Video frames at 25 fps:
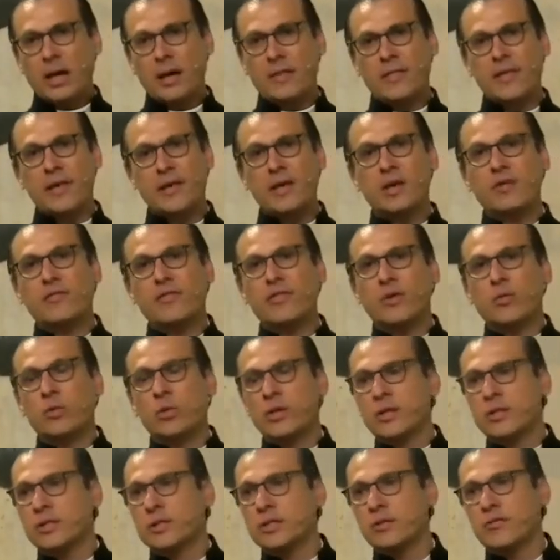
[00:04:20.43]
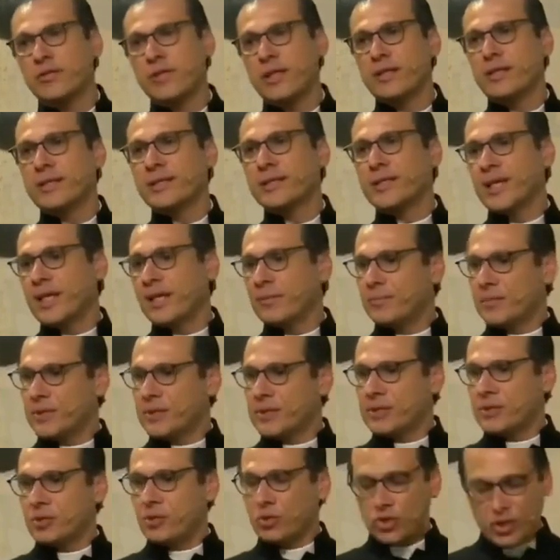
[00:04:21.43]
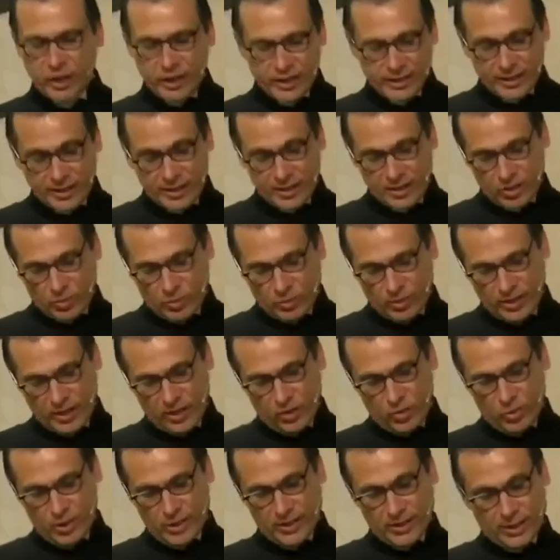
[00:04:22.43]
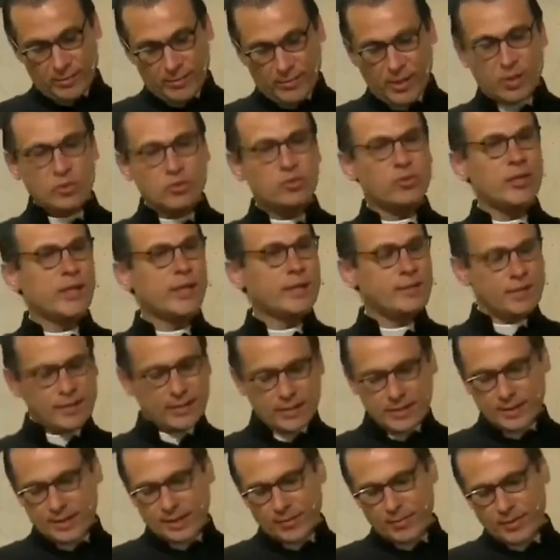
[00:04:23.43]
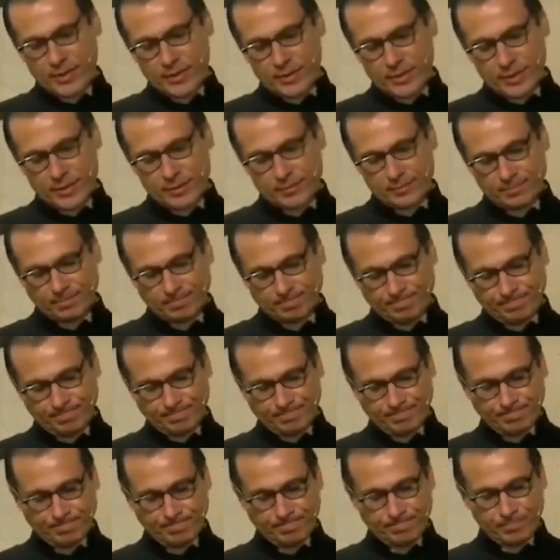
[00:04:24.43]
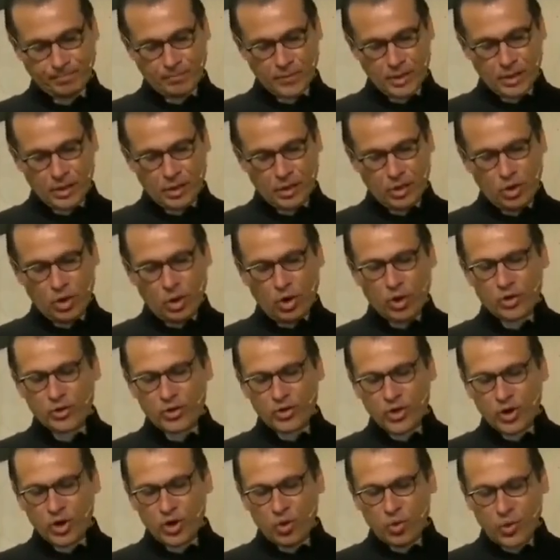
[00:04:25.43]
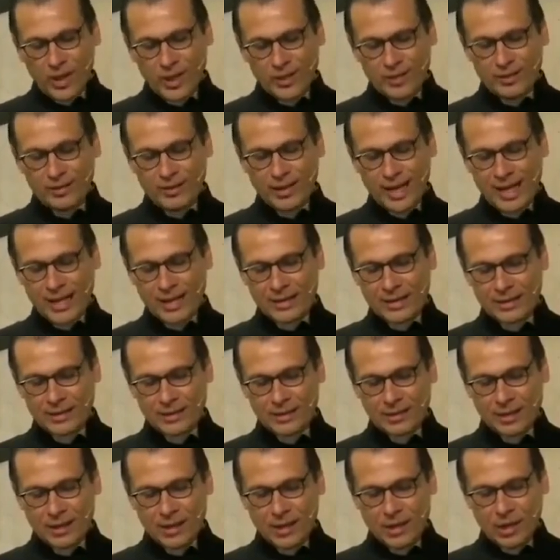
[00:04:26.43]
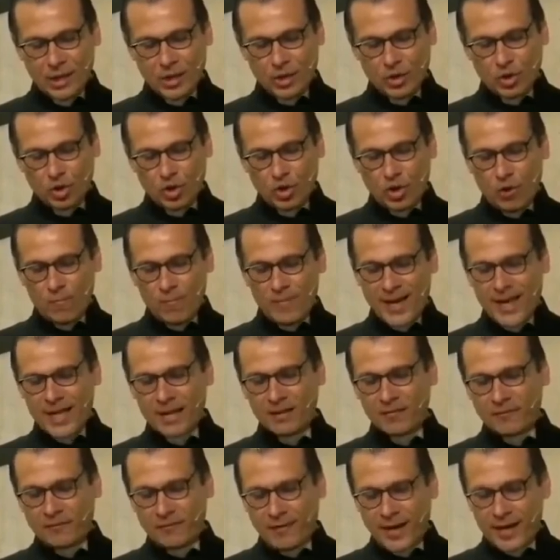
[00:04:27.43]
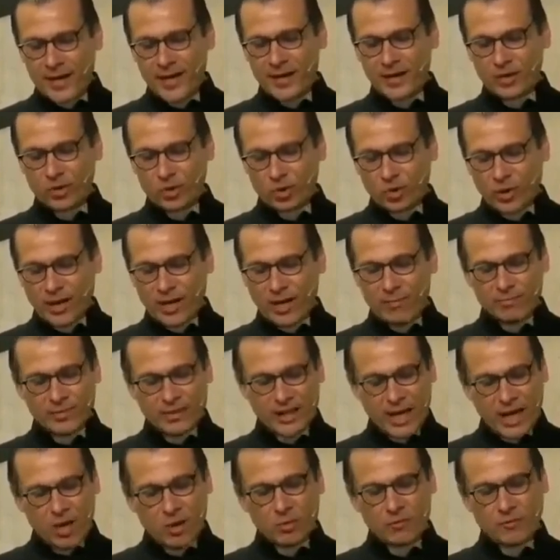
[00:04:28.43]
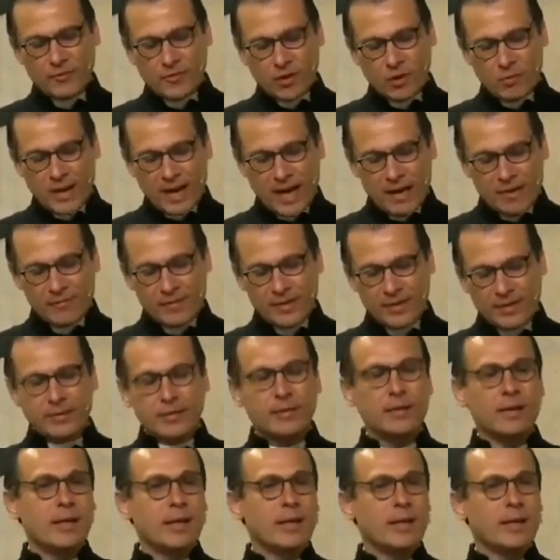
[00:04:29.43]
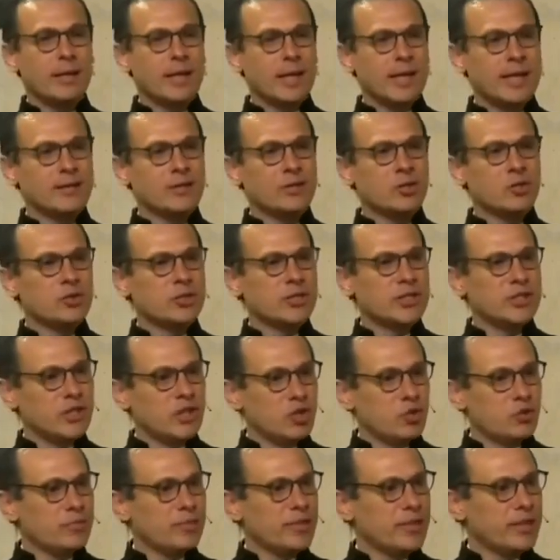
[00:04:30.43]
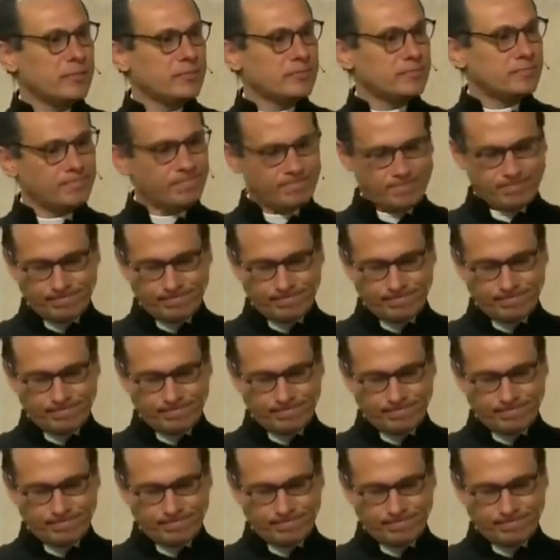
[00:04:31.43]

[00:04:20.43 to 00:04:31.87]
I think of the words of the disciples to Jesus when he was about to enter Samaria. Lord, do you want us to command fire to come down from heaven and consume them?